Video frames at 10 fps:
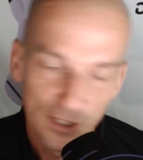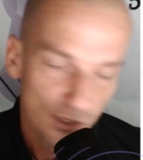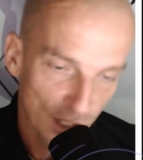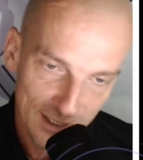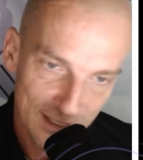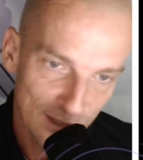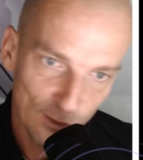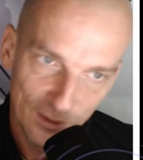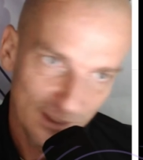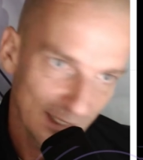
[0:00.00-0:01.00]
just to
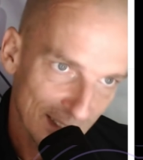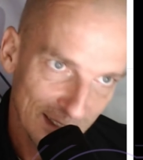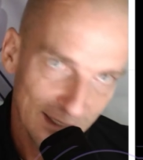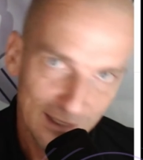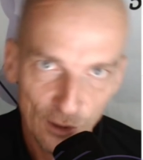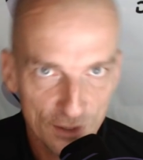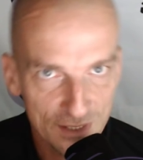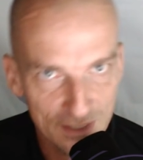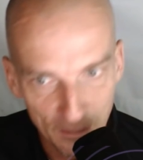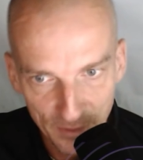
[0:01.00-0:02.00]
do this and the dog
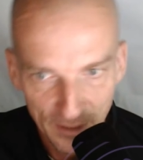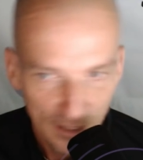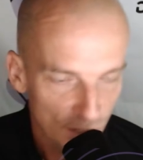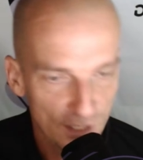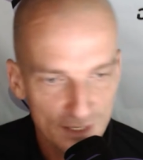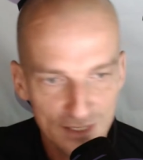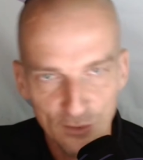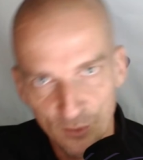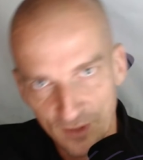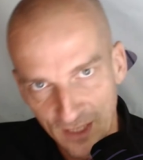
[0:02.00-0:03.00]
stop, just to
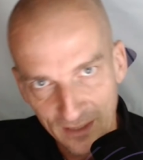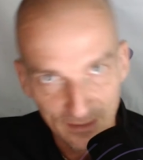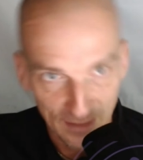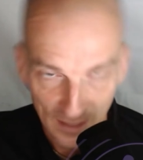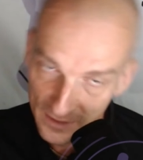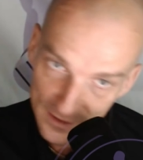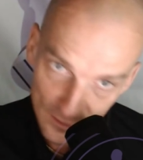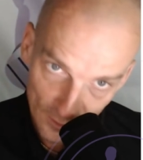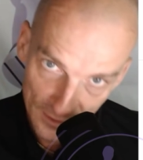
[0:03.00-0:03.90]
do that and so